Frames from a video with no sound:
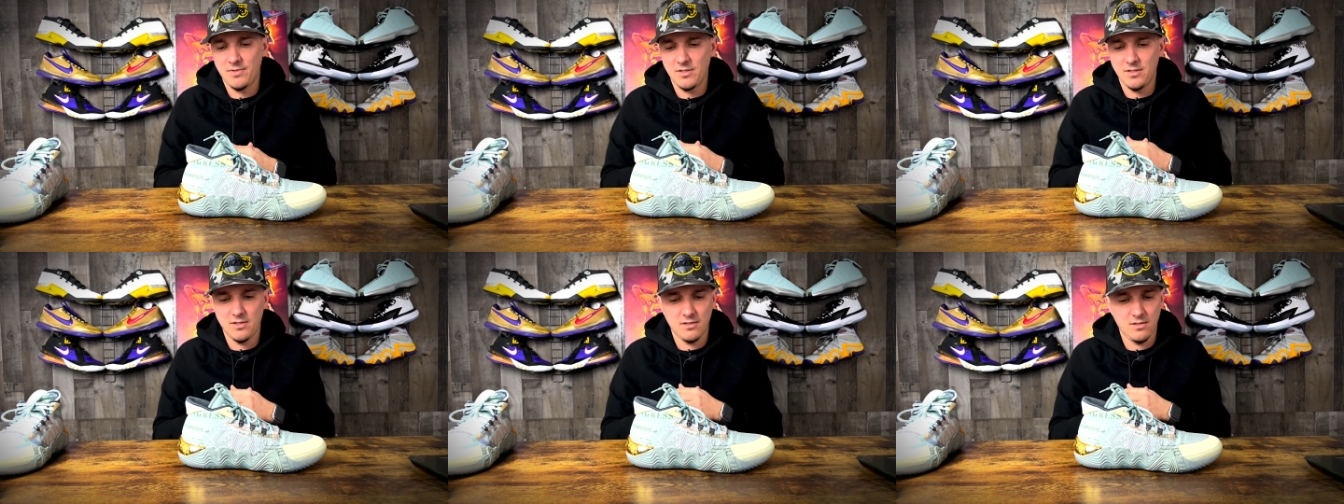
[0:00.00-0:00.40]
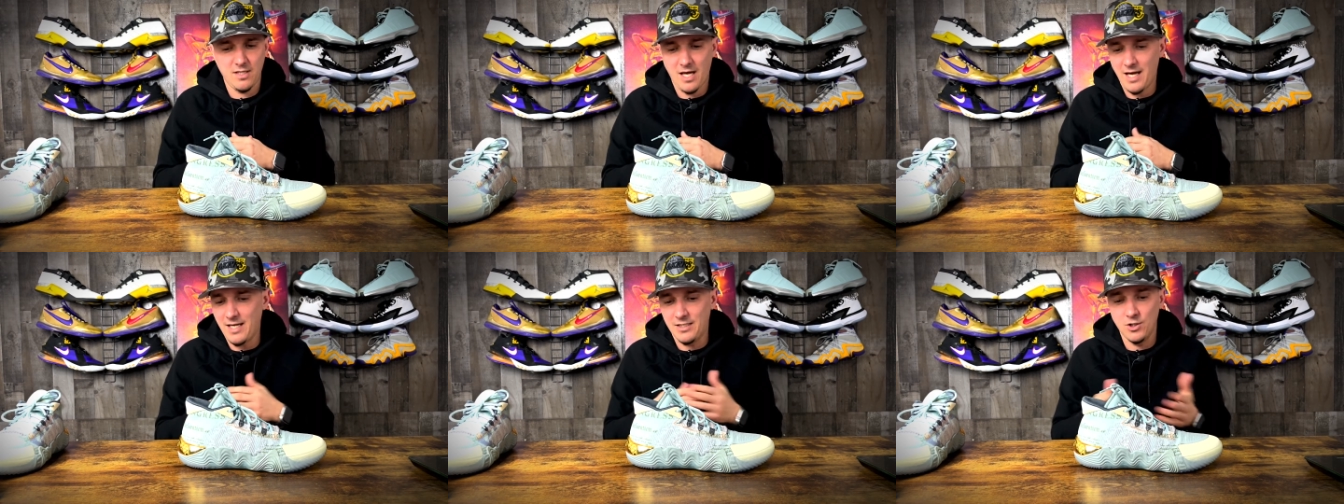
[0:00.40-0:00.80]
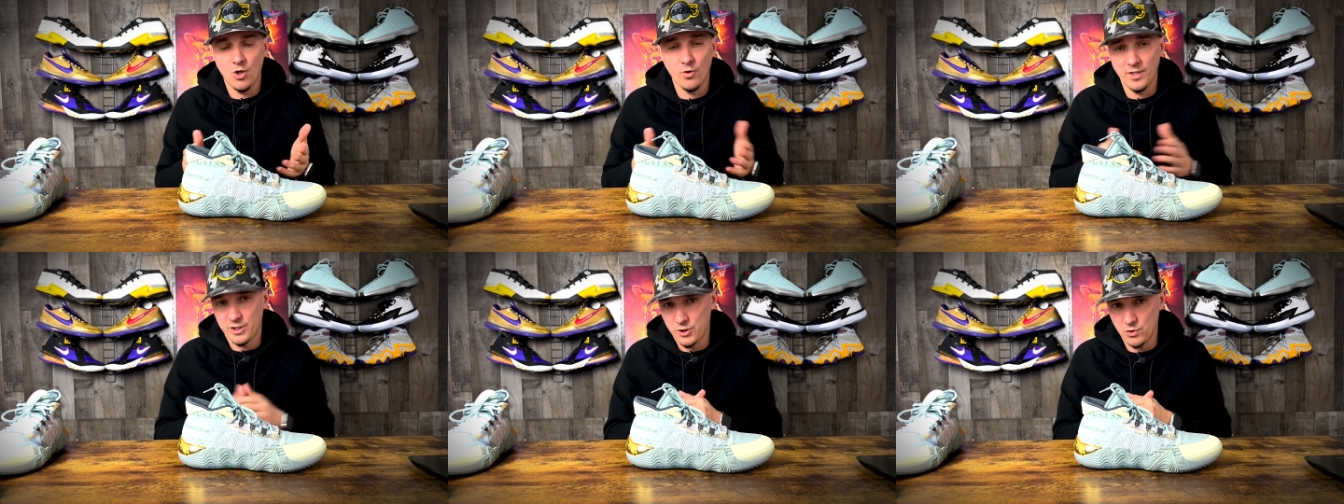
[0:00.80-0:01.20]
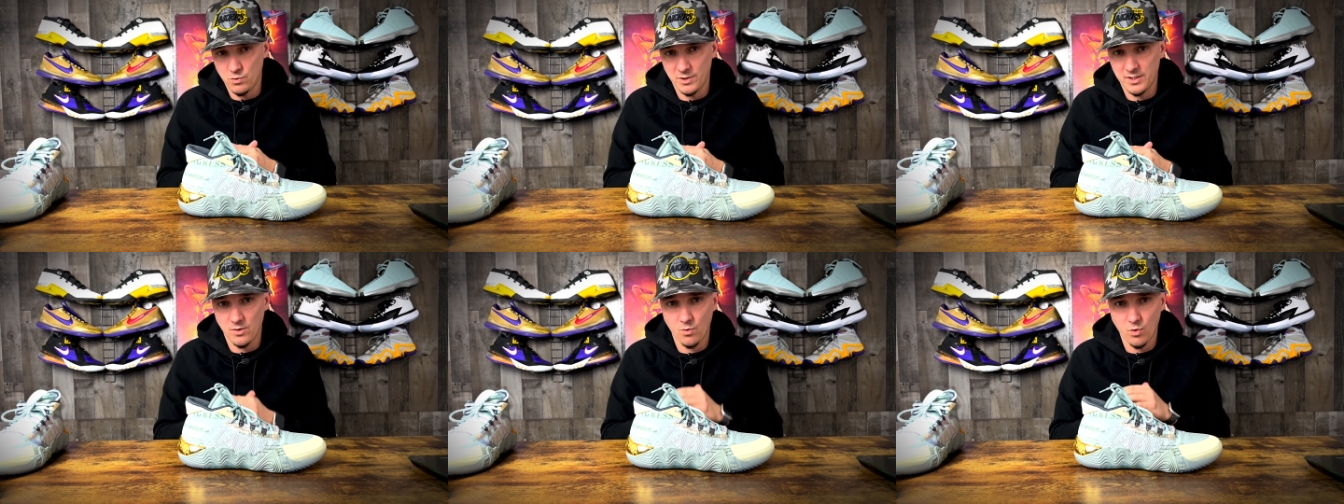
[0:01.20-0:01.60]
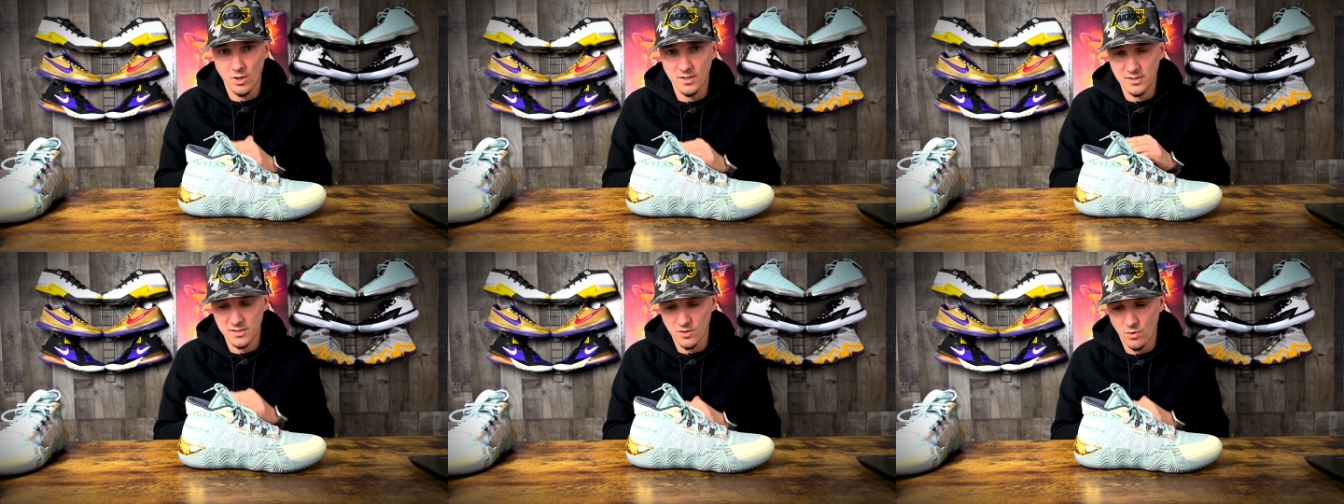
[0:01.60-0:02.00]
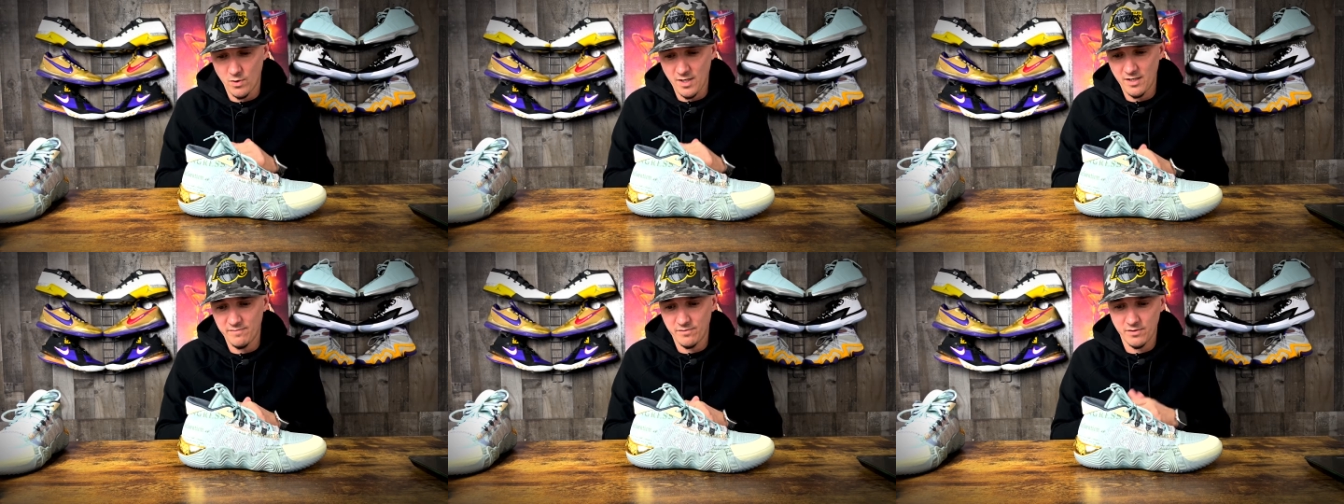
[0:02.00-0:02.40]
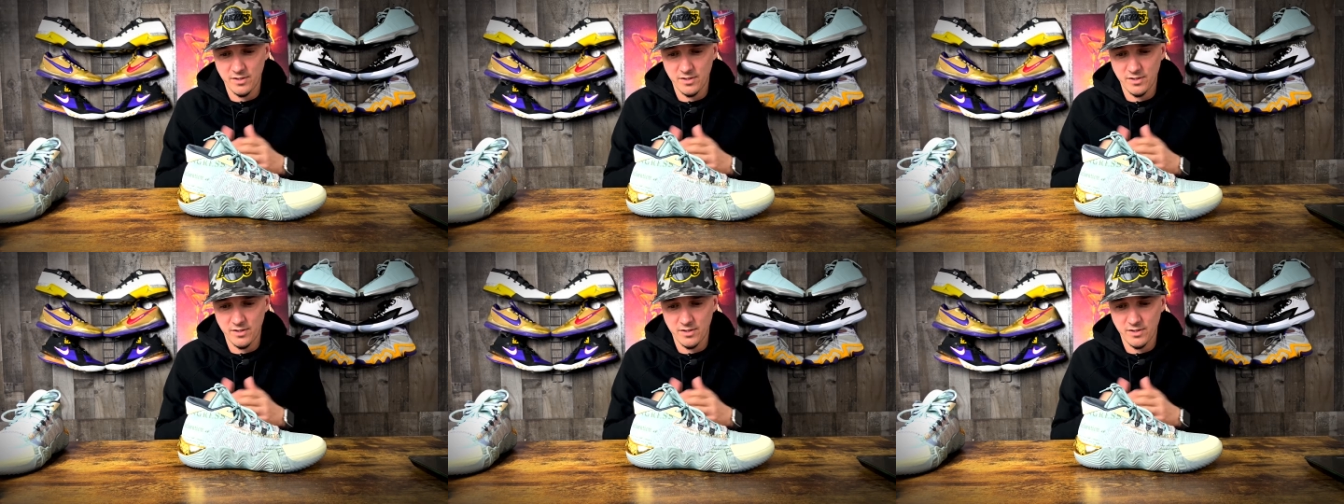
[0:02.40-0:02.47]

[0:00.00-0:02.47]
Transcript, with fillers: It, I had no issues with it whatsoever.